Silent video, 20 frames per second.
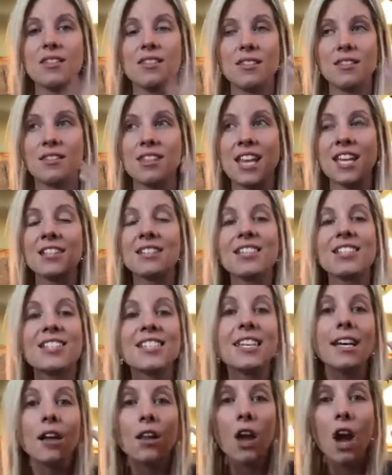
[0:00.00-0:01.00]
Things
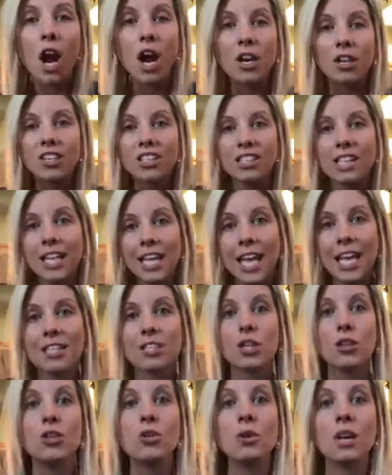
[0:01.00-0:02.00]
still aren't clicking,
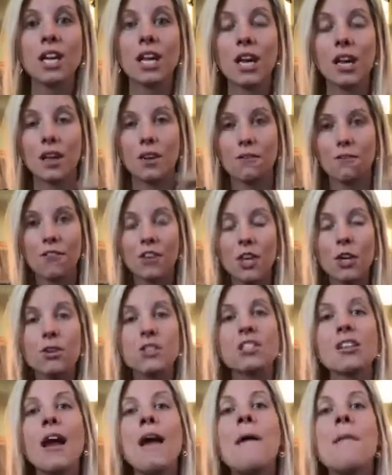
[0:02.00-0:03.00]
so you can get
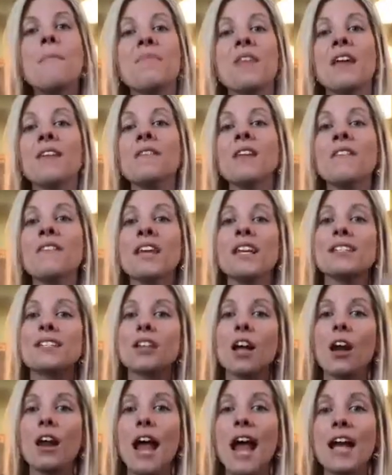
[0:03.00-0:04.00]
confused. And then they
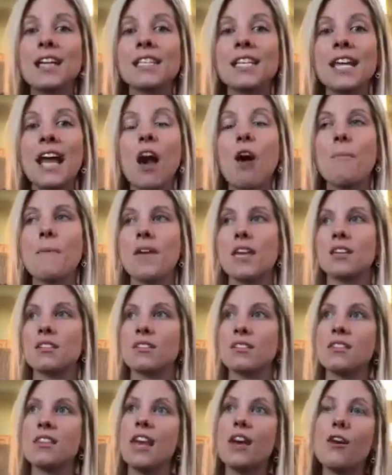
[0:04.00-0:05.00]
start acting out
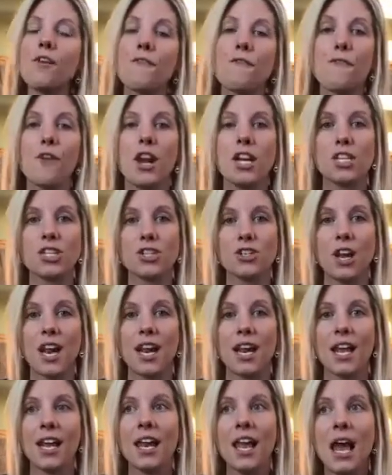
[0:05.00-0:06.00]
because they're
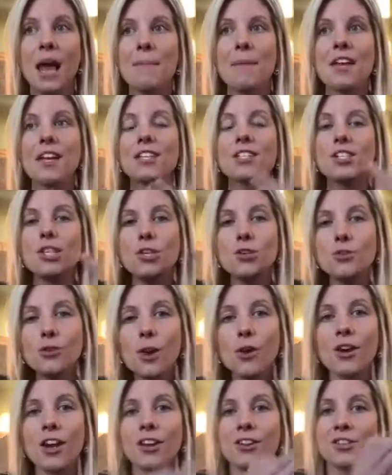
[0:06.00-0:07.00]
frustrated, because you
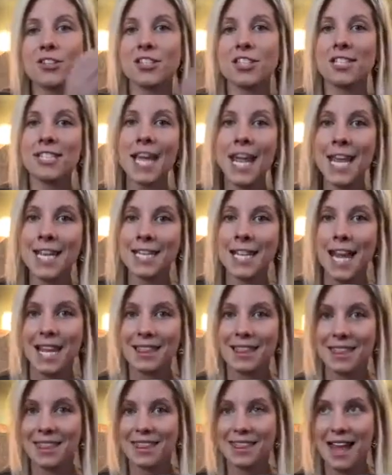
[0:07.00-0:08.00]
don't understand
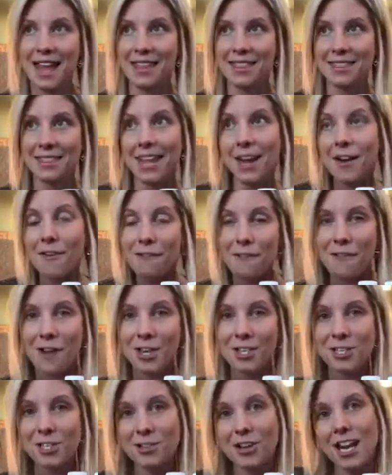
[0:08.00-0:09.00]
that they're
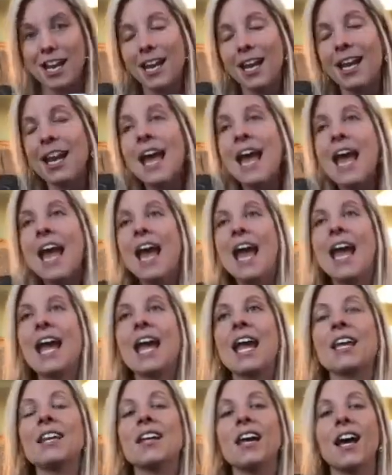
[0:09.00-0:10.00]
frustrated.
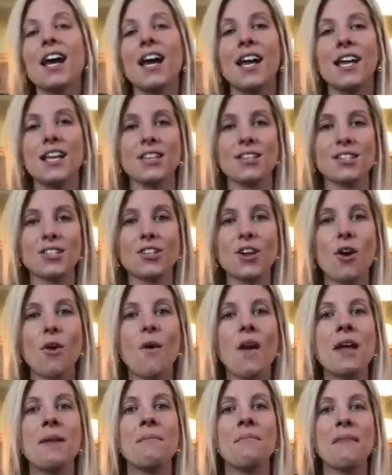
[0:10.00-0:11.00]
And
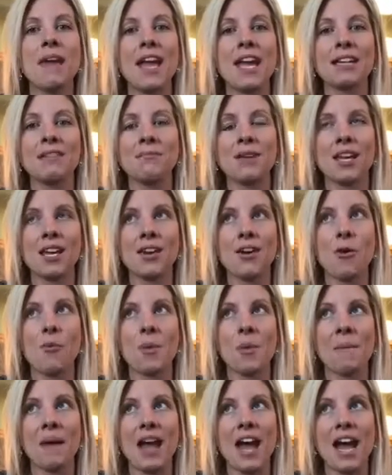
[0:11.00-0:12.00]
so it made me
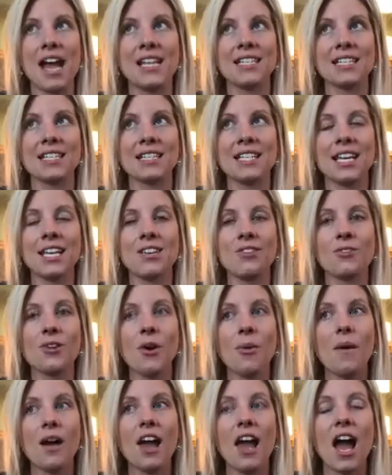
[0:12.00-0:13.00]
open my eyes and think, you
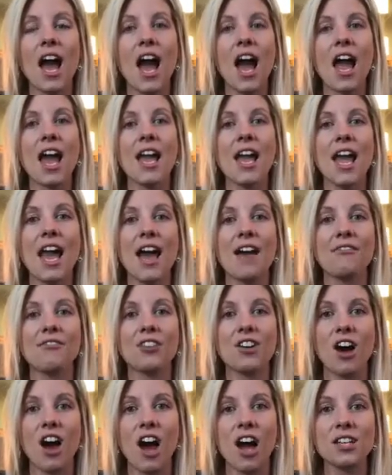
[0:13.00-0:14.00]
know what? I
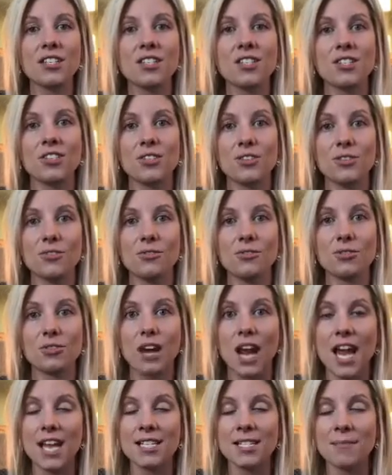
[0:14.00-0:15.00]
have got to
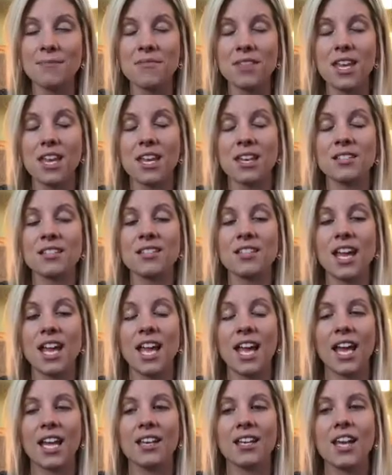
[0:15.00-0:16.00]
try some things.
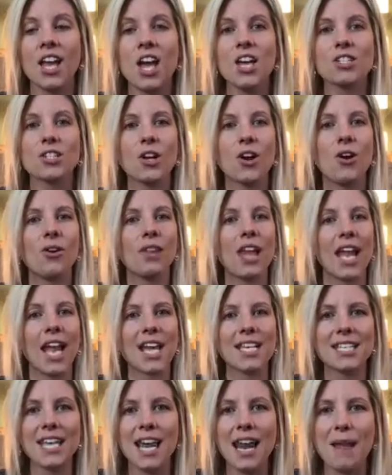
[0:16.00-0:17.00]
And so, like
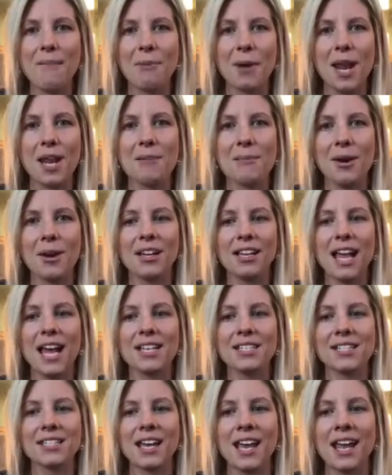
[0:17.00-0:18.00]
I said, I prayed about it
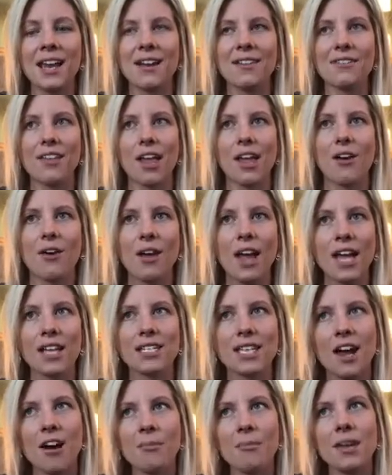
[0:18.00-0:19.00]
last night. I'm like, okay,
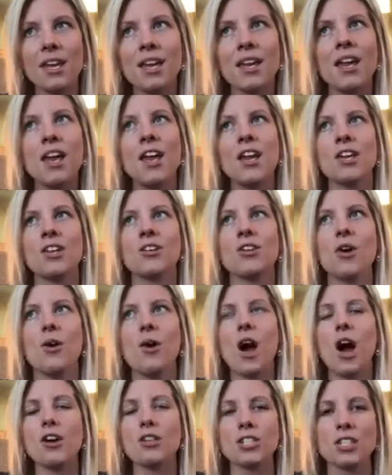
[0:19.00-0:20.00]
tell me,
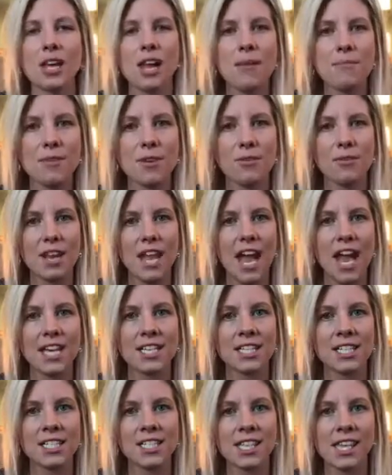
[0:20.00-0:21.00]
how should I be
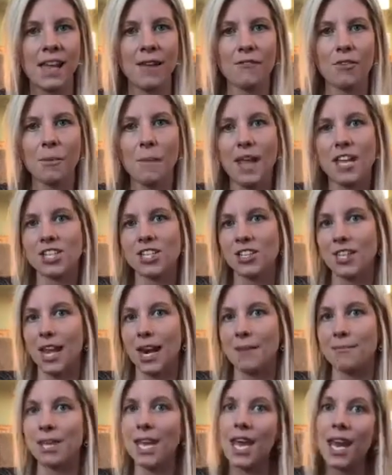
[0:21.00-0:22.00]
reacting to the information that
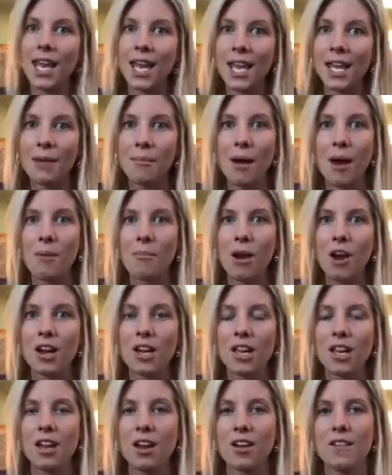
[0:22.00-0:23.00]
I'm getting about
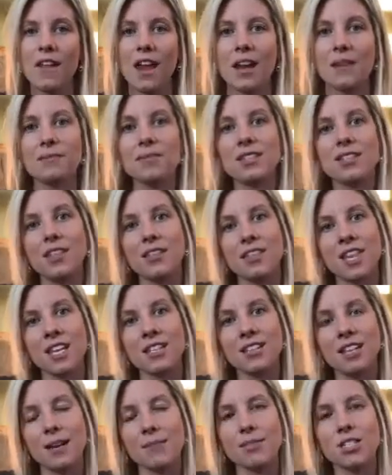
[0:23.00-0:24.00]
Marky, or the
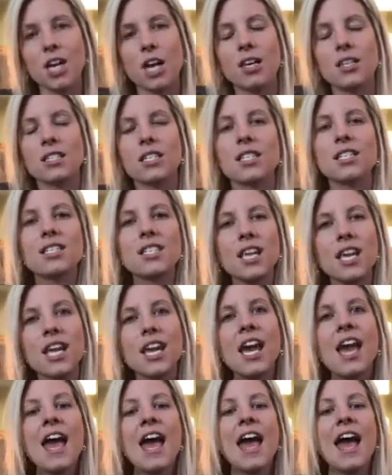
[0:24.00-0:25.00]
things that I'm starting to
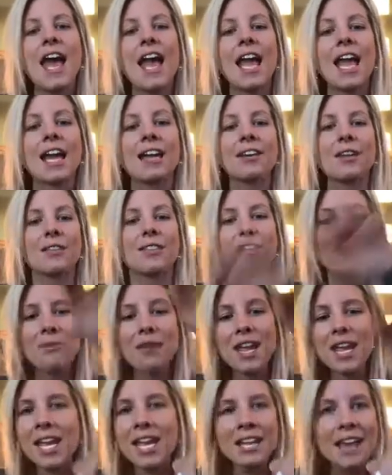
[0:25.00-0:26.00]
see. And the
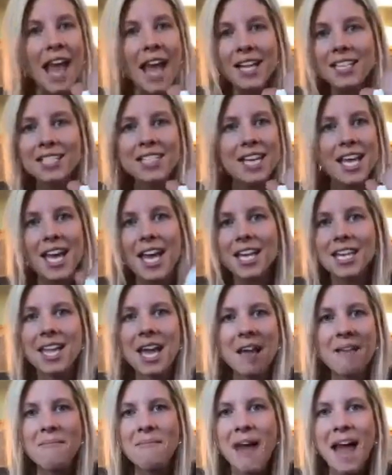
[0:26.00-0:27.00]
Reconnect kit
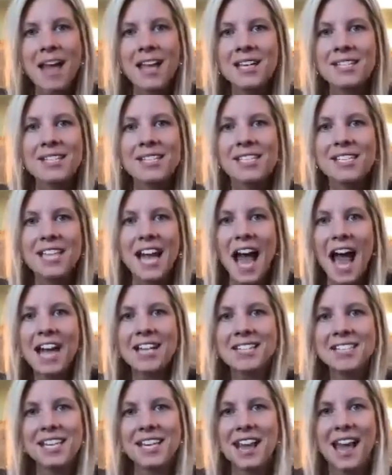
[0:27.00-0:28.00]
came back in
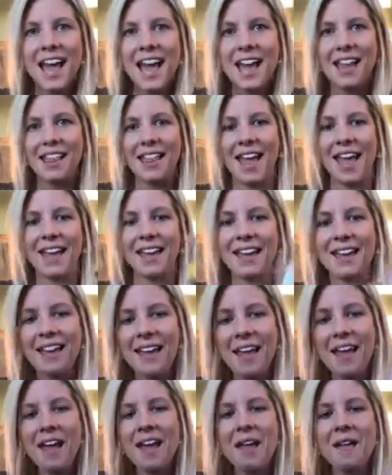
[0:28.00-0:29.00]
stock today.
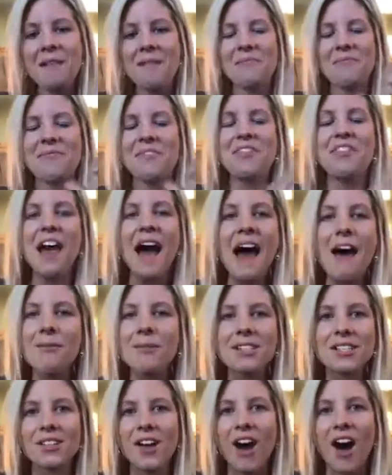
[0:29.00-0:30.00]
That
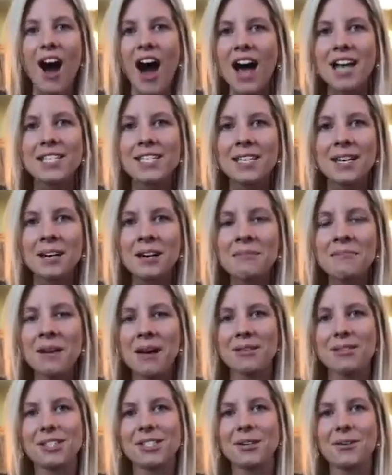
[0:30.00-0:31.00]
was awesome.
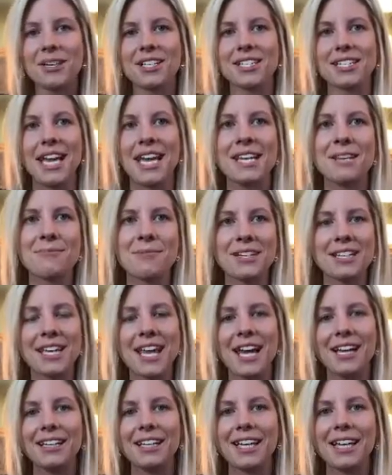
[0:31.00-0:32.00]
I was so excited when
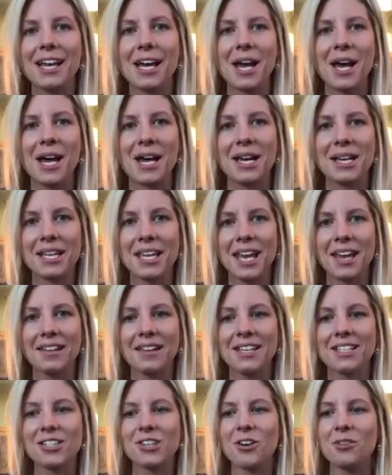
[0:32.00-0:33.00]
Kelly
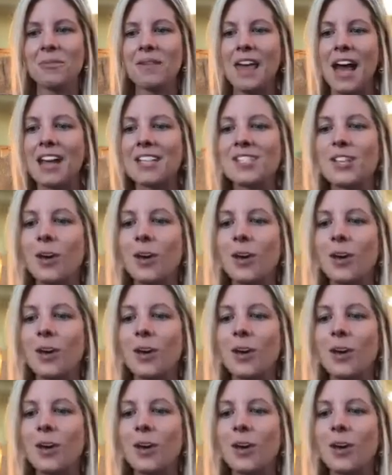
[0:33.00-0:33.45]
showed me that.